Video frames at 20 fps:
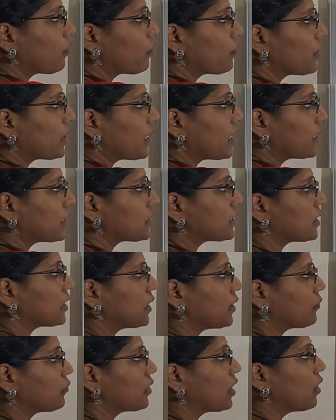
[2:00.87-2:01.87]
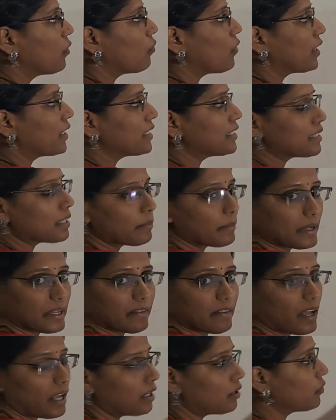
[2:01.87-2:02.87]
4ac. What is the b
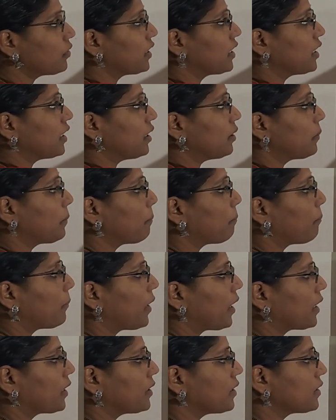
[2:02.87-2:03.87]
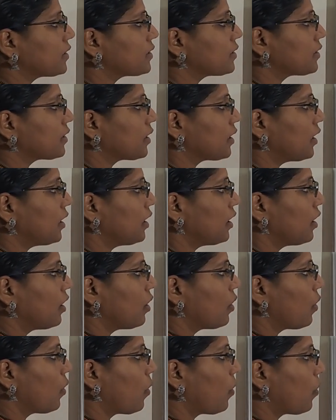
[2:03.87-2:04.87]
value here? Minus 3
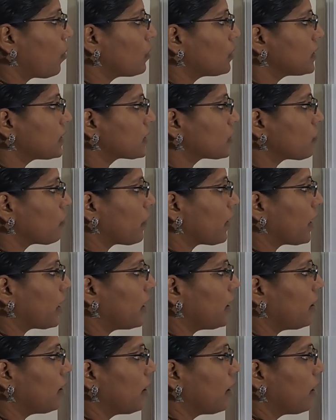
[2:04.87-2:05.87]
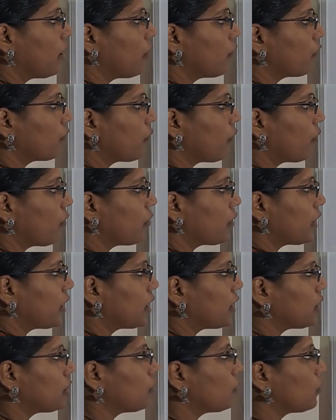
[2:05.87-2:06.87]
whole square. 4
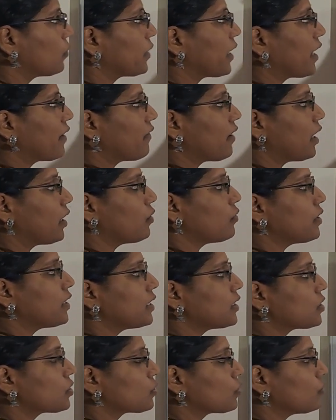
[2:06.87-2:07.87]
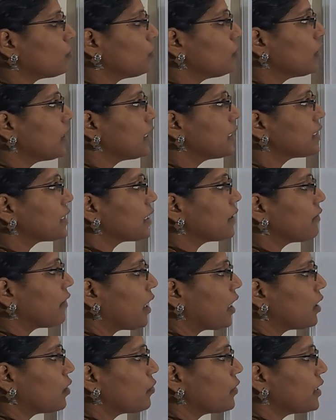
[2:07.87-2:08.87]
into a value is 2, c
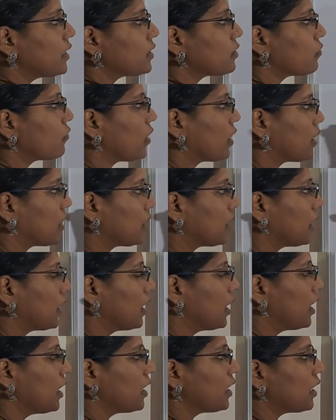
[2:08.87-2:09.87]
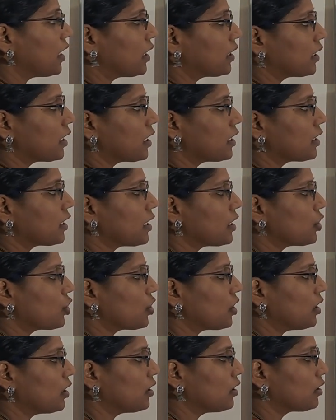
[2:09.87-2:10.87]
value is 1. Here 3 3
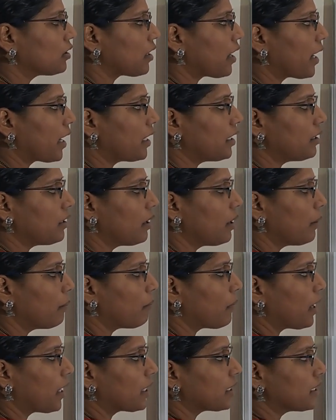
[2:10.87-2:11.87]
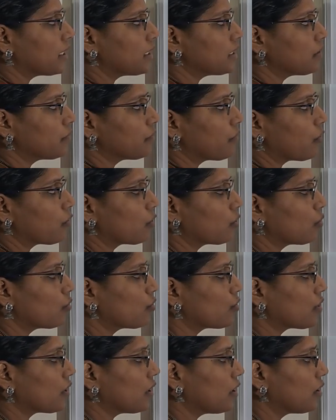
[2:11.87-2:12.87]
is 9 minus 4 2
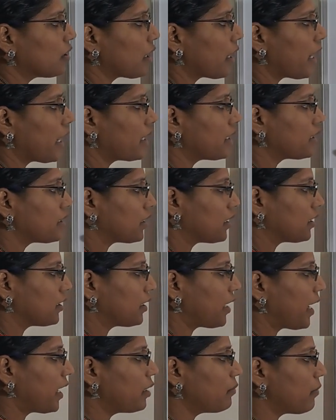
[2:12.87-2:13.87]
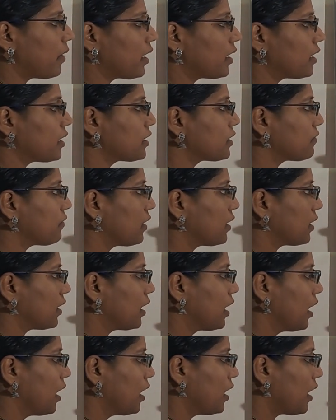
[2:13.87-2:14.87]
is 8. 9 minus 1,
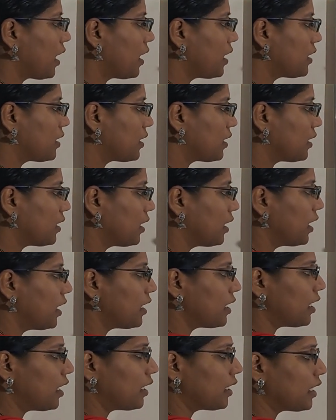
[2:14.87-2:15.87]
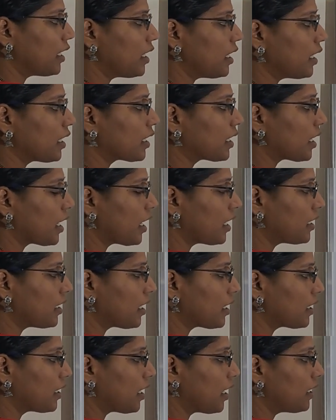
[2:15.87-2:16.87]
8. Here d
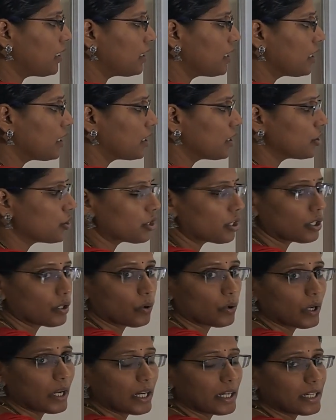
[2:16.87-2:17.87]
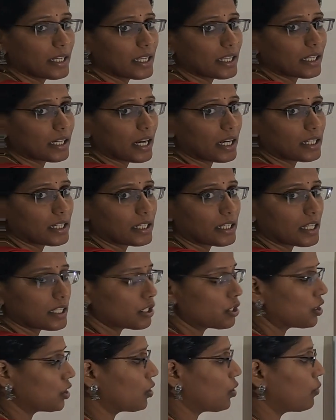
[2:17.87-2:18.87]
greater than 0. D greater
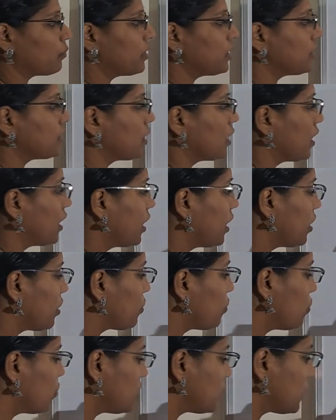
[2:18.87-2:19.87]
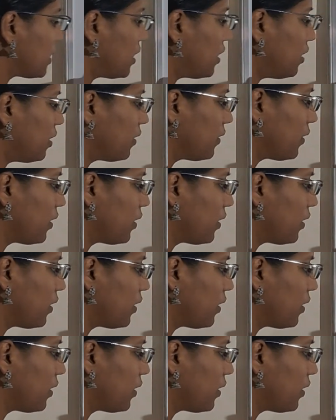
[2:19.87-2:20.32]
than 0 means roots are